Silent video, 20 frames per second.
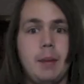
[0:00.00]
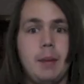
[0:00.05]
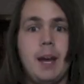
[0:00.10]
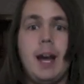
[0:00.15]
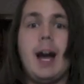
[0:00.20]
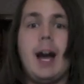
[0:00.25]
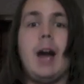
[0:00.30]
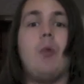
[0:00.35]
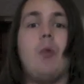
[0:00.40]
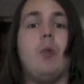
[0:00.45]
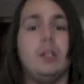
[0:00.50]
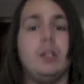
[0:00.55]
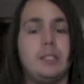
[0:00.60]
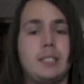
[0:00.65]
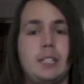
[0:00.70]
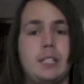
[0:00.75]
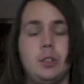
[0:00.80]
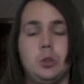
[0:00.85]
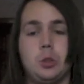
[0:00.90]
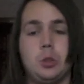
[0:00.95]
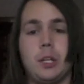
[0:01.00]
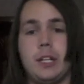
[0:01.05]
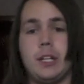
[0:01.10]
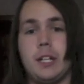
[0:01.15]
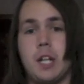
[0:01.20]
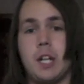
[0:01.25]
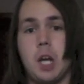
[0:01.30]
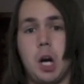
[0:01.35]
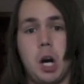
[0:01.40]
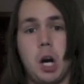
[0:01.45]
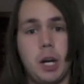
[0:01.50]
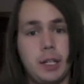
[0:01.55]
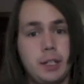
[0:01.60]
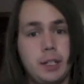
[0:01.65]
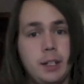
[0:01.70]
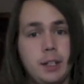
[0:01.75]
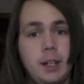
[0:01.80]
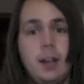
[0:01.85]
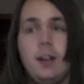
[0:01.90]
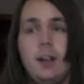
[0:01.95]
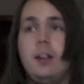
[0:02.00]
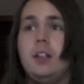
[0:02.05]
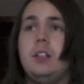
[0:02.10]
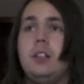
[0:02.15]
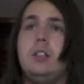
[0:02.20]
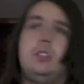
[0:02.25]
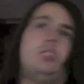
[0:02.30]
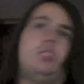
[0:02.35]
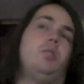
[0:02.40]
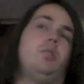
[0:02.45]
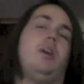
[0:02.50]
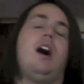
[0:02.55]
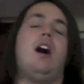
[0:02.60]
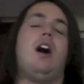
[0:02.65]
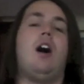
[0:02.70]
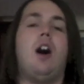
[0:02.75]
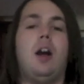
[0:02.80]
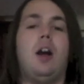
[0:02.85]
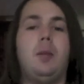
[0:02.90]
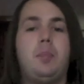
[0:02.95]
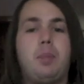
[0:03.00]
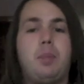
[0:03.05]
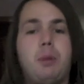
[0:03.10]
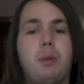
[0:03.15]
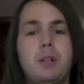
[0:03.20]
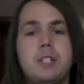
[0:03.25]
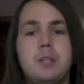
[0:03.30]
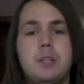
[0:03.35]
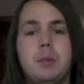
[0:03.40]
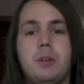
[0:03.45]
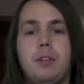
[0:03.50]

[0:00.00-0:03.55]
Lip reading: I want Skill Drain gone. So on principle,